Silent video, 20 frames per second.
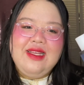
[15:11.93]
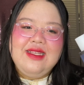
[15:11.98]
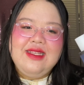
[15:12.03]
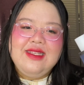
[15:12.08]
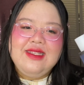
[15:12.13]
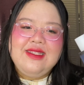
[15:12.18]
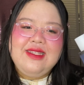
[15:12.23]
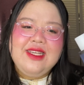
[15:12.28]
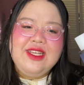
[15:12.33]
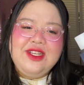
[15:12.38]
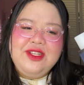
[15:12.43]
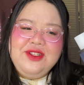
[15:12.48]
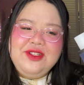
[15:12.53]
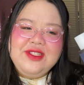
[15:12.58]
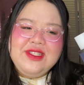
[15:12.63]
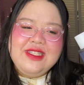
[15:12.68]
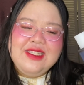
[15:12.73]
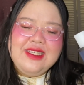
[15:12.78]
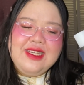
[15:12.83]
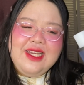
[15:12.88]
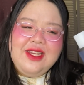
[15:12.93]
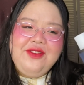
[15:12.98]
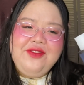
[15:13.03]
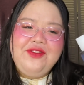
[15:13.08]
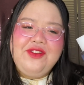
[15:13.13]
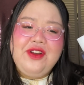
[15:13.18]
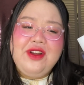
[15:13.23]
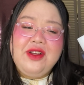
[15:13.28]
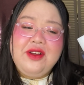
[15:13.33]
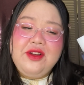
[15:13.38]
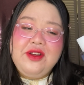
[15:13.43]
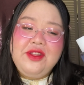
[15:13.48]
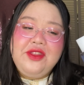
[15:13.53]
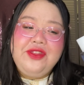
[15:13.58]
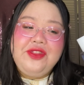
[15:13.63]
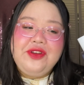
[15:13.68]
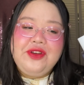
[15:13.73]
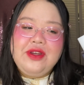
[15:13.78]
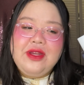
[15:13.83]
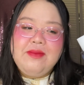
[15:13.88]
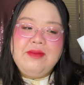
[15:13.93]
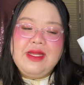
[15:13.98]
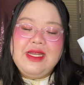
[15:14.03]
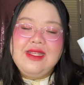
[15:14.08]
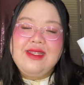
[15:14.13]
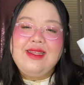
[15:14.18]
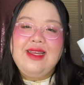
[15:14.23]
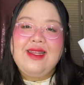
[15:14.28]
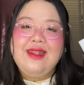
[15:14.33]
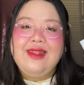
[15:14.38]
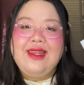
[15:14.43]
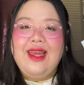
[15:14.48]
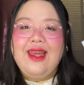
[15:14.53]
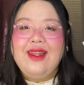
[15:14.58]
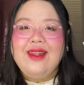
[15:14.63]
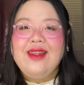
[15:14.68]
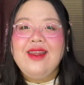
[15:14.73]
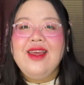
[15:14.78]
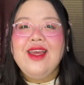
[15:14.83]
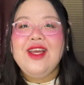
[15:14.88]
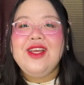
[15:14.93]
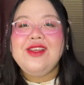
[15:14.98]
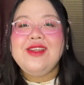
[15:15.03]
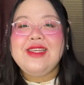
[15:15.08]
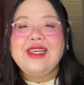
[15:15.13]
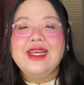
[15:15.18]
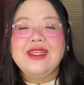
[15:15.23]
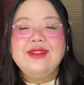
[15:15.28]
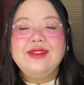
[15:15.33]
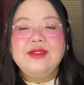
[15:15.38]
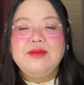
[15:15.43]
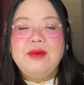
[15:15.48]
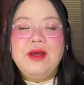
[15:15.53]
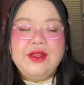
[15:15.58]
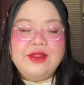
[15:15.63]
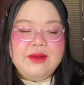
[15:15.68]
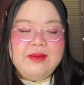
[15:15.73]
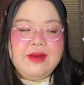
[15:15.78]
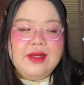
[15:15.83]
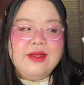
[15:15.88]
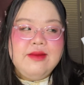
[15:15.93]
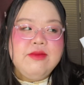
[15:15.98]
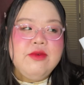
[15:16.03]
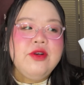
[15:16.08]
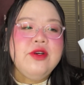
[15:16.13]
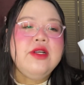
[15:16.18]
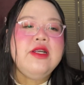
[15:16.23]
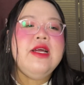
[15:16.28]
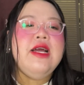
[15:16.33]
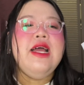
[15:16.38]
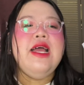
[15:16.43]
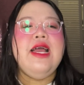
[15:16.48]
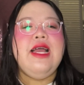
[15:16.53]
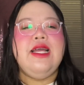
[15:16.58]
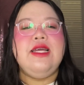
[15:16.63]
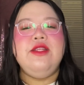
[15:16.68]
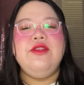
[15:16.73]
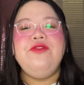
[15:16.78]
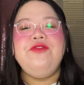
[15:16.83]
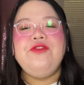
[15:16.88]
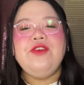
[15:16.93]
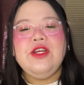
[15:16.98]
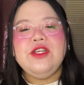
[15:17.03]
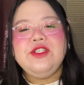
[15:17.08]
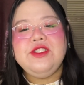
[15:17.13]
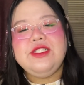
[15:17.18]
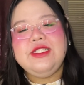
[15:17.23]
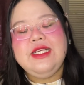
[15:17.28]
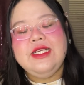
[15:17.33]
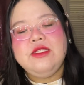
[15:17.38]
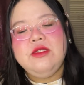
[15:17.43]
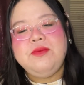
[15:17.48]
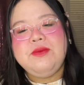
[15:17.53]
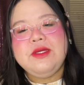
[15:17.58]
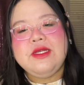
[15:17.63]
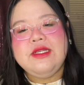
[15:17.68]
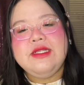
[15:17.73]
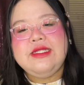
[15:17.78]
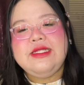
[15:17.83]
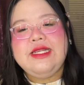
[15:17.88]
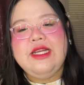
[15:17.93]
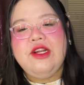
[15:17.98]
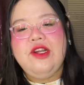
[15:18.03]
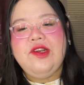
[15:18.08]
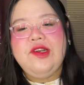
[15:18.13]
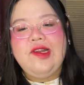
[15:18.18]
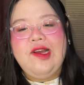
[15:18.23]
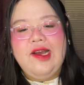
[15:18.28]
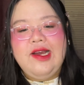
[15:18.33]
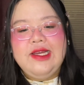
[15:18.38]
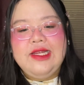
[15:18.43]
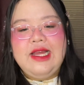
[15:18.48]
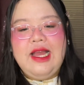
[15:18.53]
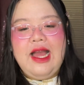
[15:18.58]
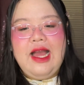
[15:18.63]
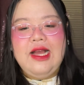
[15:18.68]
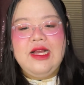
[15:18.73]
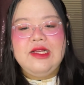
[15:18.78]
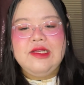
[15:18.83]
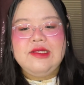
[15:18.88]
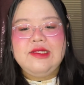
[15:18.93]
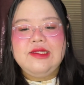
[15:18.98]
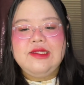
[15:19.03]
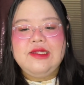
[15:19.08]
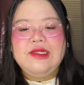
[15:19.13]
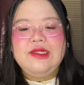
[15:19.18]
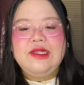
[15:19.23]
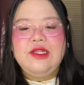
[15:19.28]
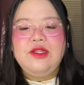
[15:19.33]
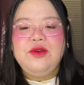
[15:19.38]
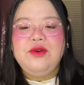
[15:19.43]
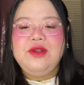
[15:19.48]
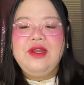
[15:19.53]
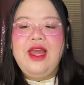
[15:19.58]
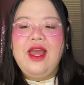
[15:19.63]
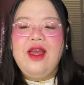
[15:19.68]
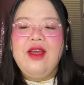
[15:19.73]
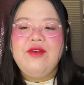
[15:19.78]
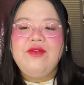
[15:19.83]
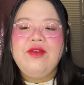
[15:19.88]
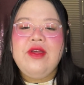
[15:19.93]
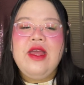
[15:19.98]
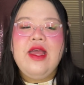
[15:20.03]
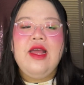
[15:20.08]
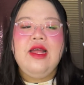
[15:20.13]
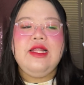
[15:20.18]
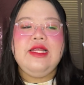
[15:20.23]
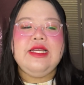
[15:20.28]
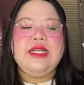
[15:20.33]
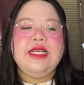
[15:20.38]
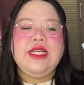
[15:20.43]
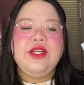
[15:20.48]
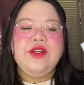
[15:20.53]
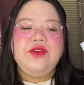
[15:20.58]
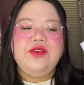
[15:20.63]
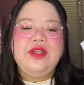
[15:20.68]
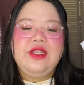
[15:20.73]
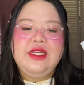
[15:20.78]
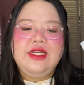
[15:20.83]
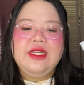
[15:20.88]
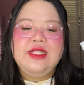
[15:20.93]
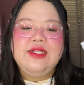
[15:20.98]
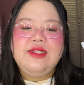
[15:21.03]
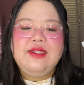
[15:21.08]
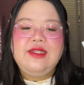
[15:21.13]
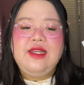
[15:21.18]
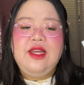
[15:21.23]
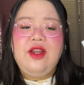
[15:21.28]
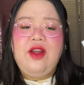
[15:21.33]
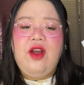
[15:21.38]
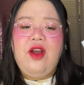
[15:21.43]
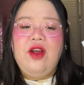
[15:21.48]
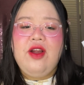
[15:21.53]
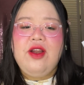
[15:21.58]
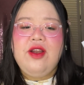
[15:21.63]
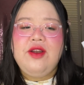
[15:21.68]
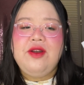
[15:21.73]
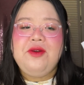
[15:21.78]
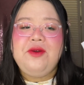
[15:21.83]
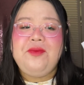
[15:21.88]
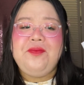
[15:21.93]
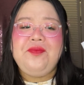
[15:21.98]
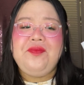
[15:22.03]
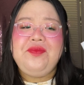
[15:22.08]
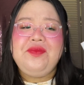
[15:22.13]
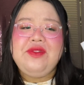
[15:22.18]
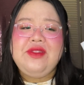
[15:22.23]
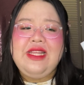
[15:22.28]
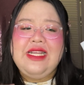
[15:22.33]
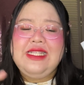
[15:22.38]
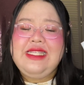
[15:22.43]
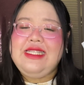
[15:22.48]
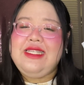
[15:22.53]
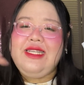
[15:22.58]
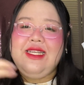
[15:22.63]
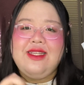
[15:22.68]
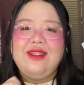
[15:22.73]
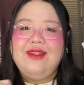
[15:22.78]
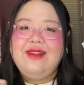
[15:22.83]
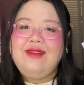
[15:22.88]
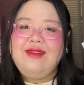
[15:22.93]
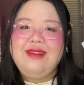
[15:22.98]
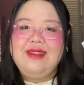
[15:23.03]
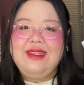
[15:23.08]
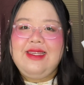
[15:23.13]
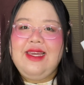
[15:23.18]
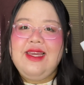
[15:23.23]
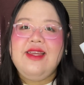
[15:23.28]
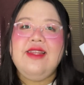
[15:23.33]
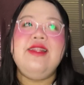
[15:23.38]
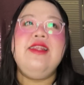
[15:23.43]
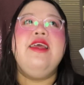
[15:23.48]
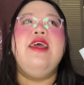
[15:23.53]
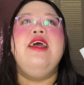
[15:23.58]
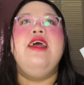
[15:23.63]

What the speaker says: stick in your skin for a good 30 minutes and then you can't smell them anymore. And fresh scents, because they're not as, they don't have like ingredients that are, that stick to the skin.